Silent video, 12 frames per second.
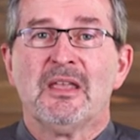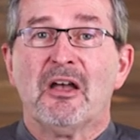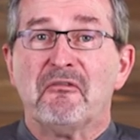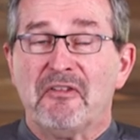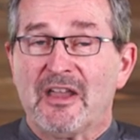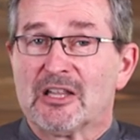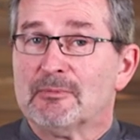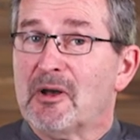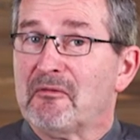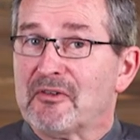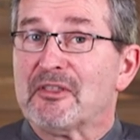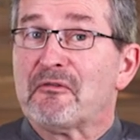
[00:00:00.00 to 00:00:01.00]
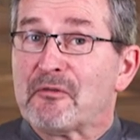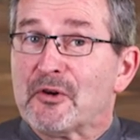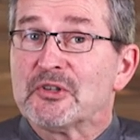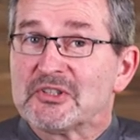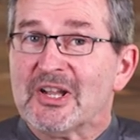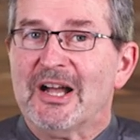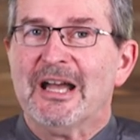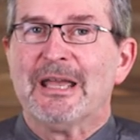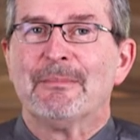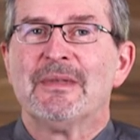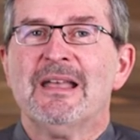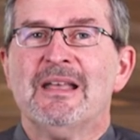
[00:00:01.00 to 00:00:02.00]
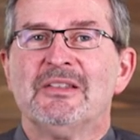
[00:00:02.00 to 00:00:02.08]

available for the first time